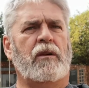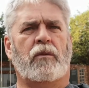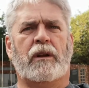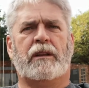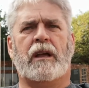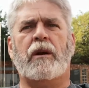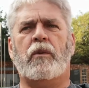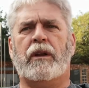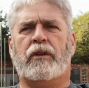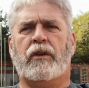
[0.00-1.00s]
what they
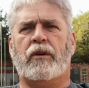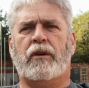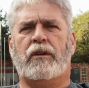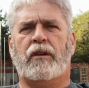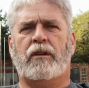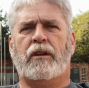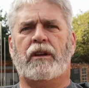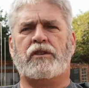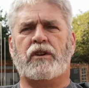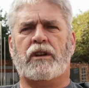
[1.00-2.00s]
went through,
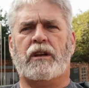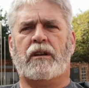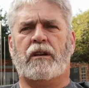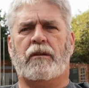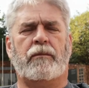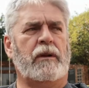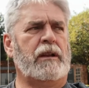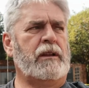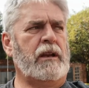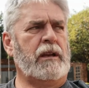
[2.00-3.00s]
their journey in the
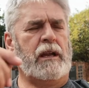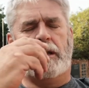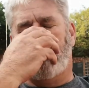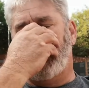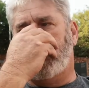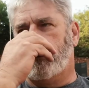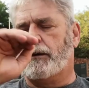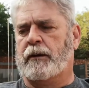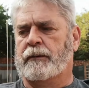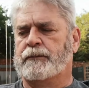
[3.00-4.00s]
military and that. And
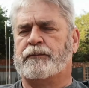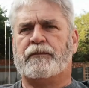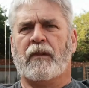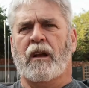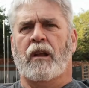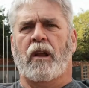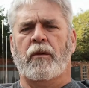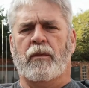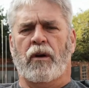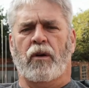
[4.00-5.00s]

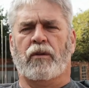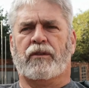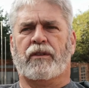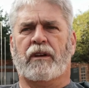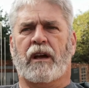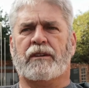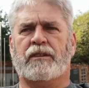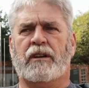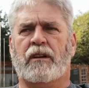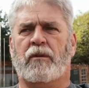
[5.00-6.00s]
lo and behold, I
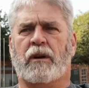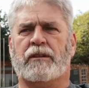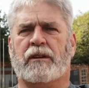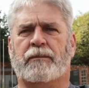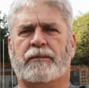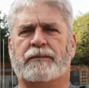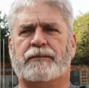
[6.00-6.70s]
send in WhatsApp.